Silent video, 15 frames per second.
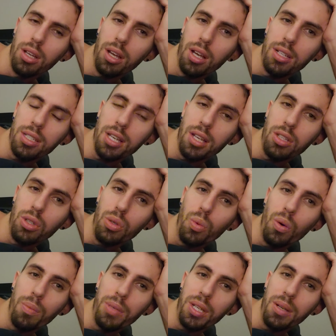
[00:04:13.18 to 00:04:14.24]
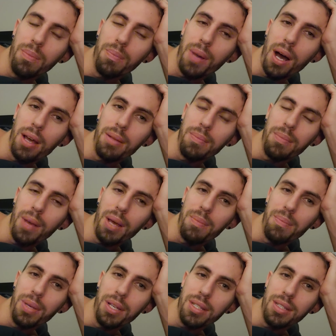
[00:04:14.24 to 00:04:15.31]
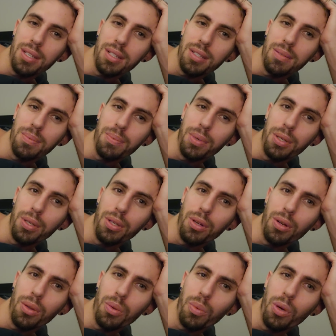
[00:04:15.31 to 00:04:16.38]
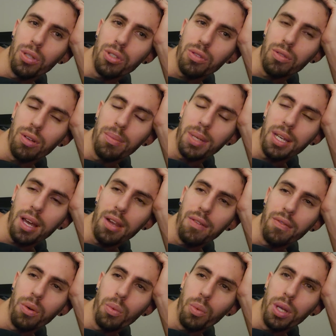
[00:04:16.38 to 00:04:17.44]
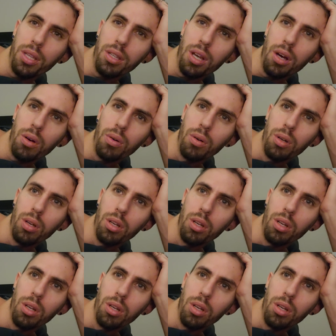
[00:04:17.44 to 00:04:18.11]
I said, "You want me to mind my business, but you're the one screaming out of a window